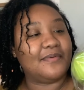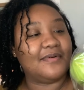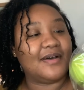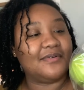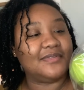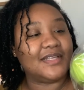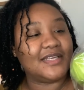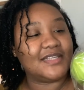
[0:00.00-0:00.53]
I
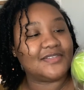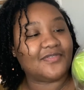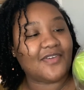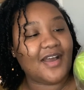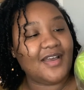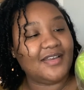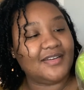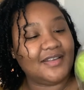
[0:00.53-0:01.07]
don't think it's
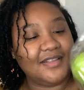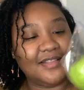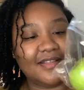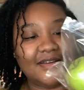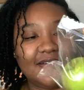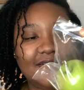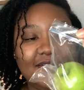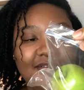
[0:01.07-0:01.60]
rotten
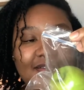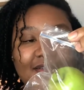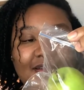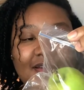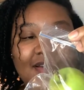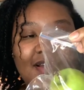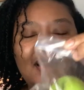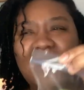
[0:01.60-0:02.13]
either.
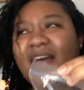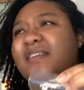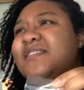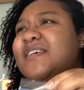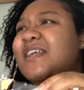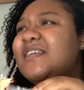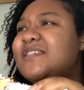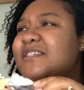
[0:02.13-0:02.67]

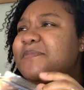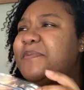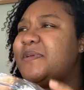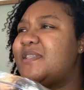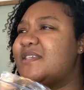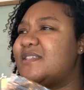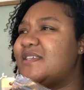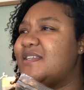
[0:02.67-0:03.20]
Did I just put
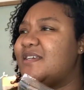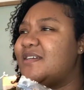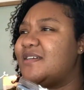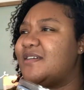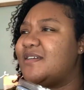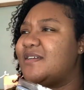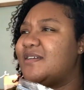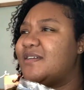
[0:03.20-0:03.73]
this in here?
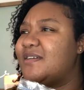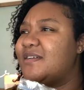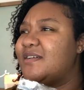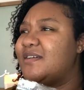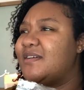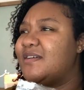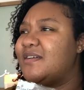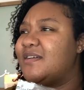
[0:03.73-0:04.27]

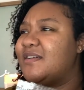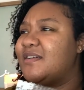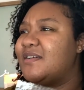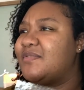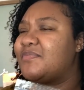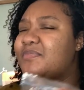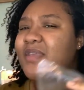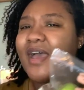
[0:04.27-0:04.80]

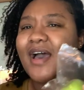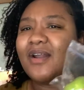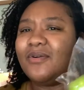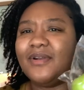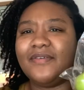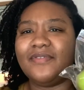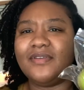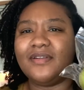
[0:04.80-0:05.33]
I don't
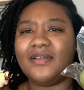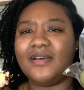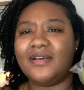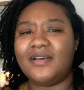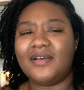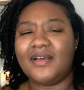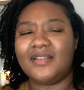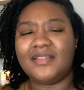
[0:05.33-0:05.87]
even,
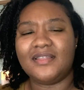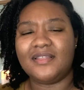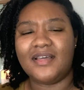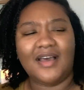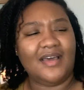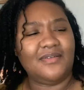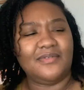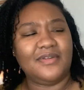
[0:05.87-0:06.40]
I,
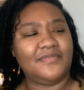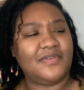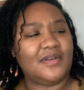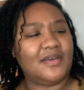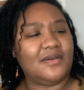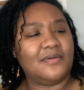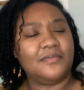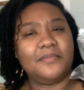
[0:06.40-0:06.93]
I don't even
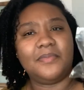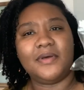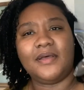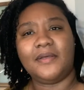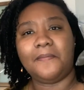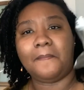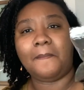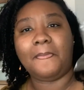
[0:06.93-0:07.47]
know,
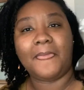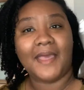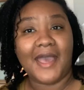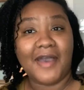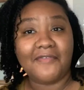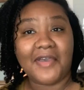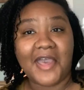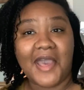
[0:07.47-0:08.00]
but I
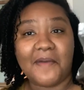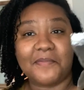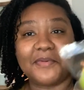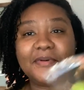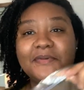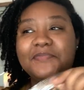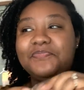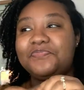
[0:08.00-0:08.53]
have an
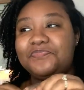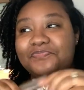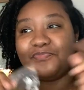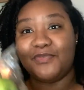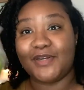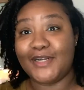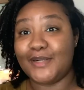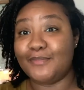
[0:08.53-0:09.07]
apple,
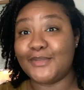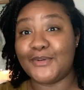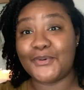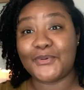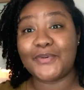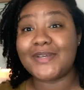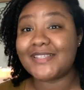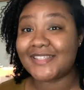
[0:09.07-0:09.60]
one of them little
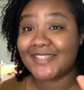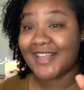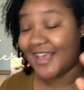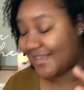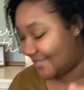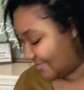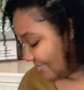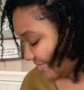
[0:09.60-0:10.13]
quick
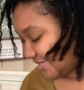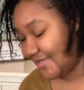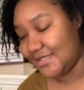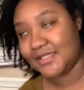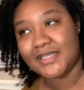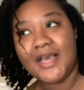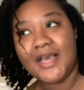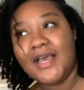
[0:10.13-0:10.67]
snacks, because
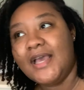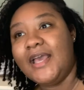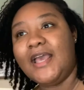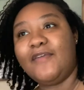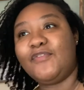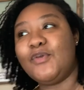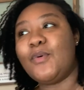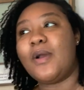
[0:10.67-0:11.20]

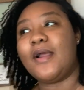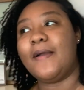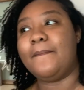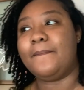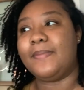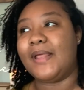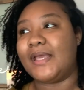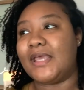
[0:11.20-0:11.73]
if you are, a,
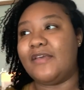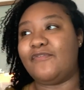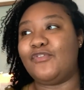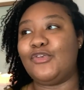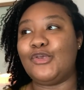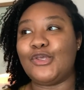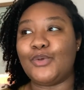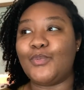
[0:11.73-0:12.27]
like, if
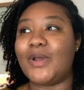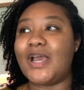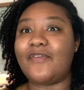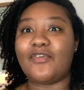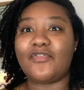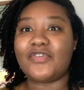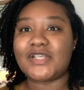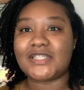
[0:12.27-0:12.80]
you,
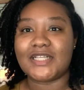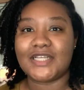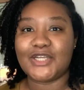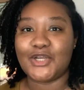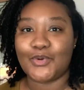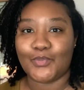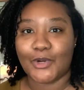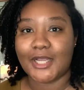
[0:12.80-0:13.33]
whatever facility
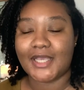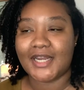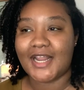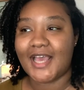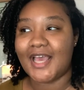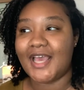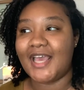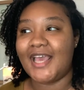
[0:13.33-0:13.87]
you're working
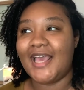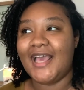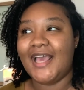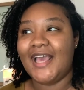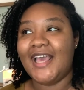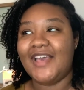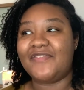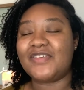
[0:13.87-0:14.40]
at,
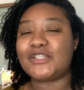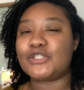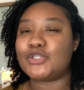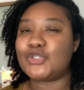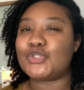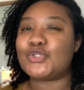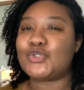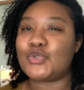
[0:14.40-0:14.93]
if it's a
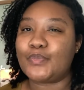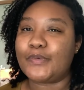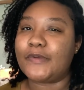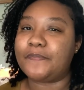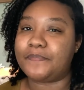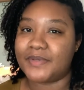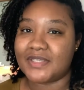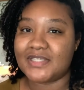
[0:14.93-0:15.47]
super
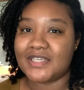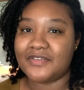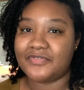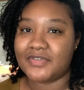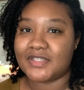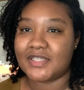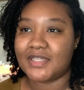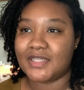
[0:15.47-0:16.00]
busy
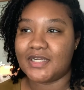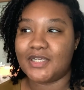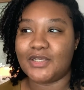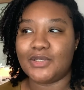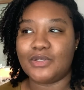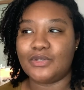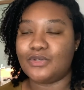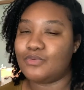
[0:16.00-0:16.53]

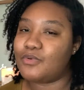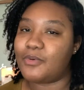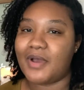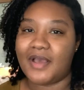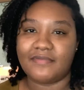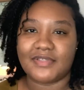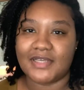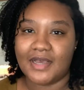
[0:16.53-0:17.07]
facility, you won't
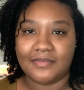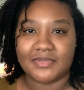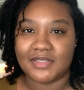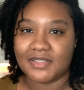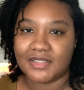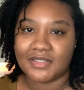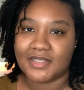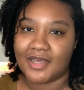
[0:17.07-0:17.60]
have time to
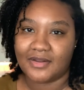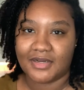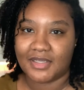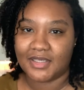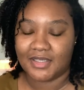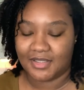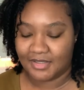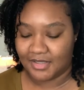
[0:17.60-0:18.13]
sit down and
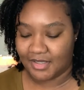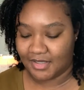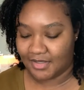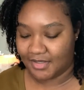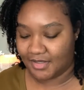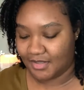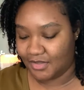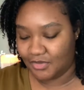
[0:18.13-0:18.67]
eat. Like,
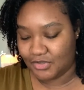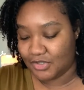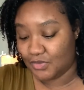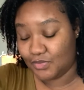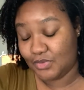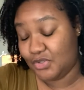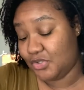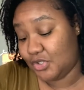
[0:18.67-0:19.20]
you just,
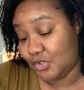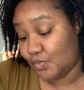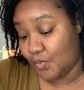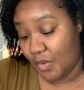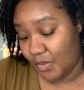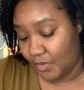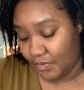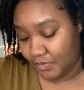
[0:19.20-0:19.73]
you just
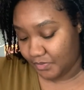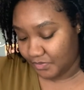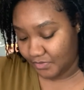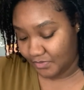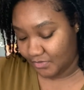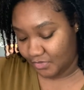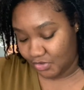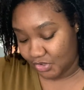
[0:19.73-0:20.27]
won't.
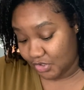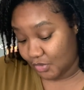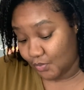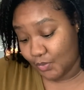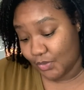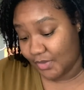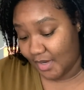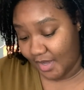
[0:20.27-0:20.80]
You just
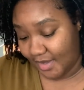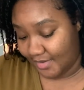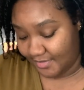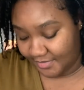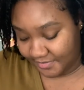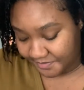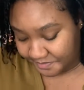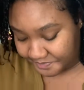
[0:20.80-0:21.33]
will not.
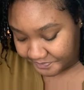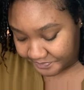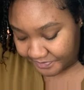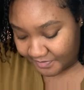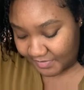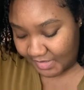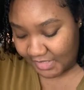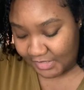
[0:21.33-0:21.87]

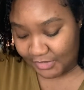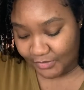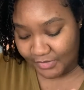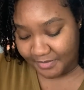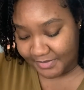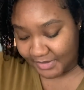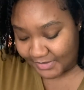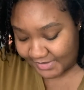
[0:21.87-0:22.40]
So them
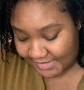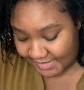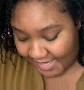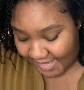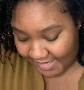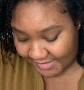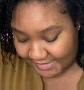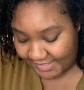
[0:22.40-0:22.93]
little
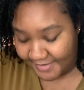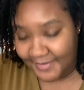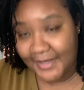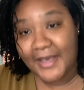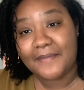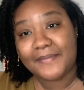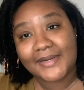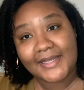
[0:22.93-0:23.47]
snacks, they
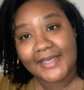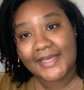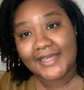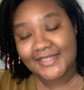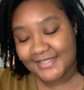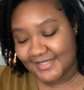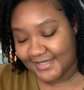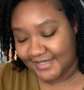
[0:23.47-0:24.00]
come in
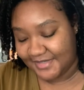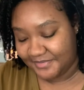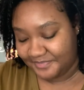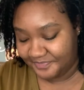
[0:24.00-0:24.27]
handy.